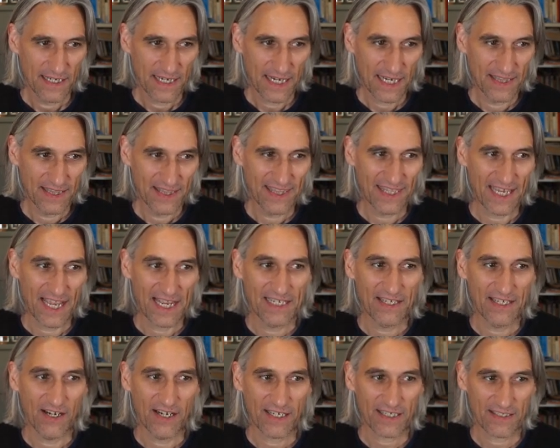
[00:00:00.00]
and
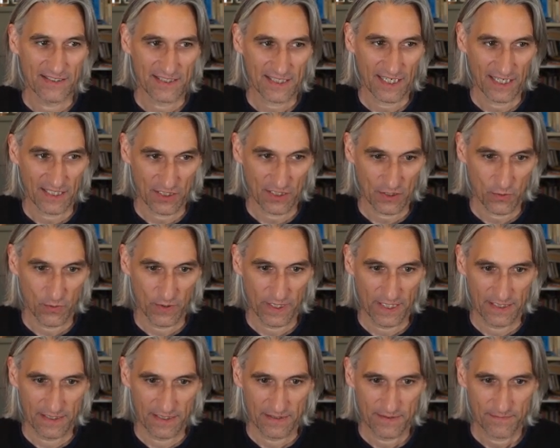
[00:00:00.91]
then I can take the
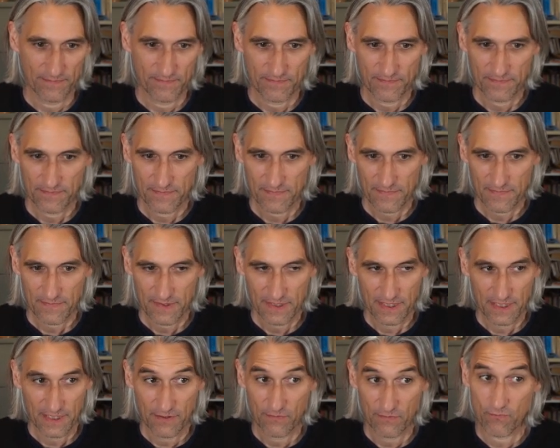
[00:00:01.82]
queen.
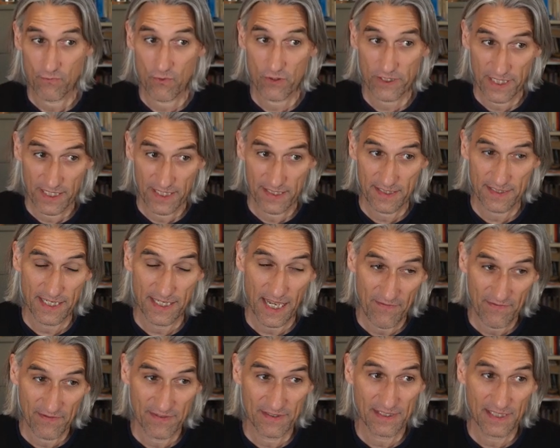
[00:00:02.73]
Rook
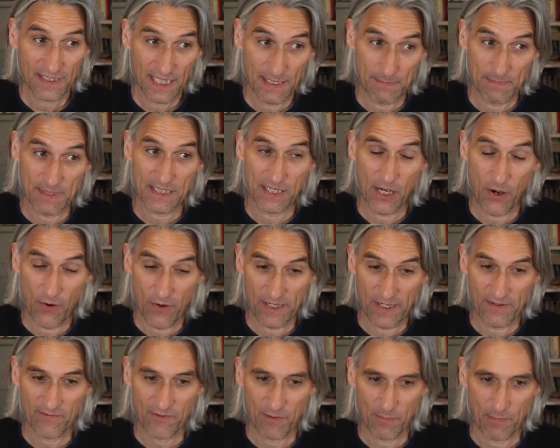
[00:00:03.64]
e7 keeps
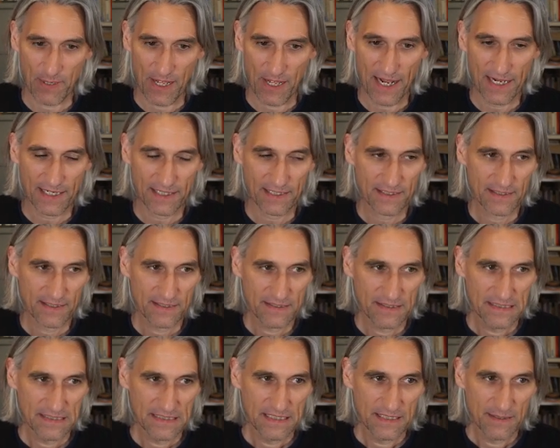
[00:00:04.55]
going for black,
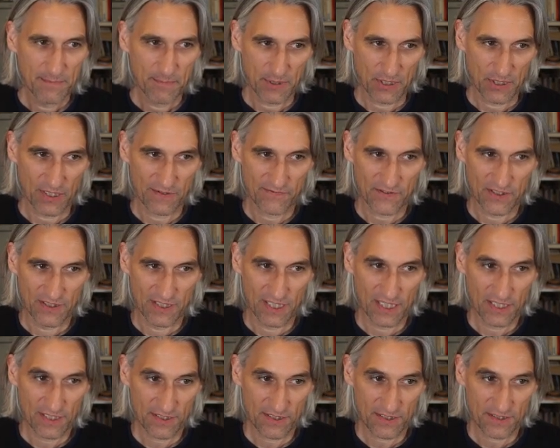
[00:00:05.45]
but after
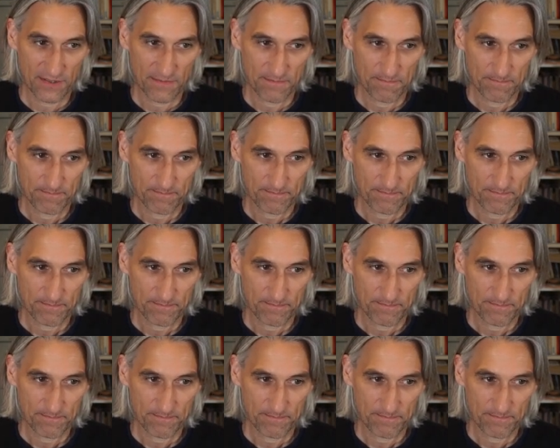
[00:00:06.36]
this,